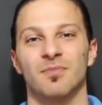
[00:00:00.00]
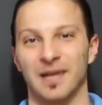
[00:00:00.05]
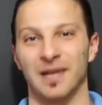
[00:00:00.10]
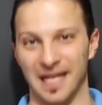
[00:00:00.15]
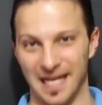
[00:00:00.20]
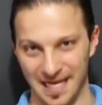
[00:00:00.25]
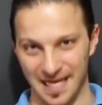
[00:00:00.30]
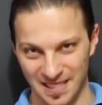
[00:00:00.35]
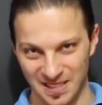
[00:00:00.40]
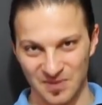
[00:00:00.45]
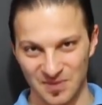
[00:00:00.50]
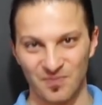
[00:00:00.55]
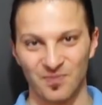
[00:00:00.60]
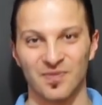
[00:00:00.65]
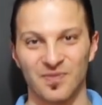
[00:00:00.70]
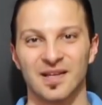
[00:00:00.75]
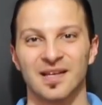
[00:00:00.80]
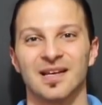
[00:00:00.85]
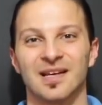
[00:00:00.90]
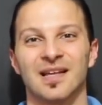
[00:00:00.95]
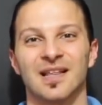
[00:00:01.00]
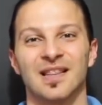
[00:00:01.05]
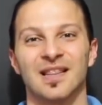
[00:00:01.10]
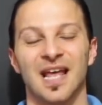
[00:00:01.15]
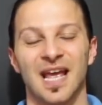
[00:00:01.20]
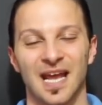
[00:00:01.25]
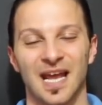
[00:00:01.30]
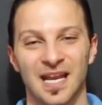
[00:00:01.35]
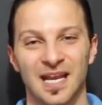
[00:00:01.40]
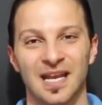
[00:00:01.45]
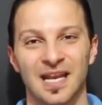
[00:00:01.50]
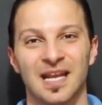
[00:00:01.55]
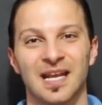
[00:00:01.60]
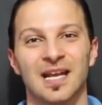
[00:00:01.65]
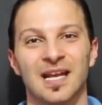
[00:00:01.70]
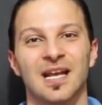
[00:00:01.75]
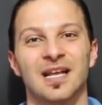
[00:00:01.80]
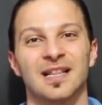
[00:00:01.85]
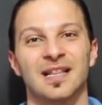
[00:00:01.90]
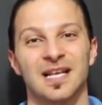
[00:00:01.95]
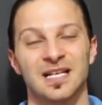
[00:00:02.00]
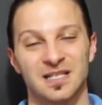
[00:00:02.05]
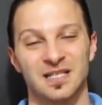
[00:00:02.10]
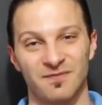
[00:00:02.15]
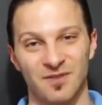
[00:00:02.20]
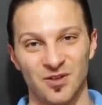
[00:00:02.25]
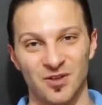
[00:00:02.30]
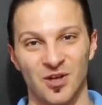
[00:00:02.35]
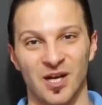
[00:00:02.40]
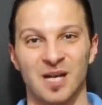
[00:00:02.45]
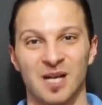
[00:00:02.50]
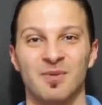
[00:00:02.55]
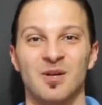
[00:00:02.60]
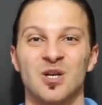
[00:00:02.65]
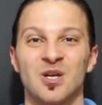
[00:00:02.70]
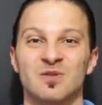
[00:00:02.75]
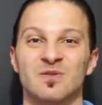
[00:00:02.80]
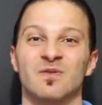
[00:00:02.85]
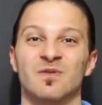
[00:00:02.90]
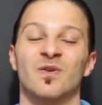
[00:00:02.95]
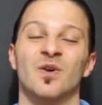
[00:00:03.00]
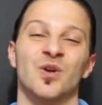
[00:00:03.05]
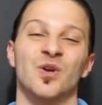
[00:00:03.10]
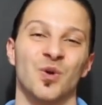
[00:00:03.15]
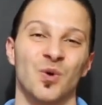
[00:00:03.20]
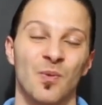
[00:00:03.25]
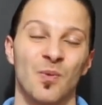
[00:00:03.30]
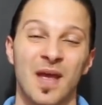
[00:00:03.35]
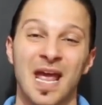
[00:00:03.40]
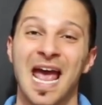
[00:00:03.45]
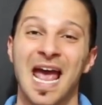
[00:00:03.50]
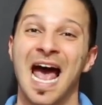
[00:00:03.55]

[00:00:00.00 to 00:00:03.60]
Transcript: please, then this video is going to be useful for you.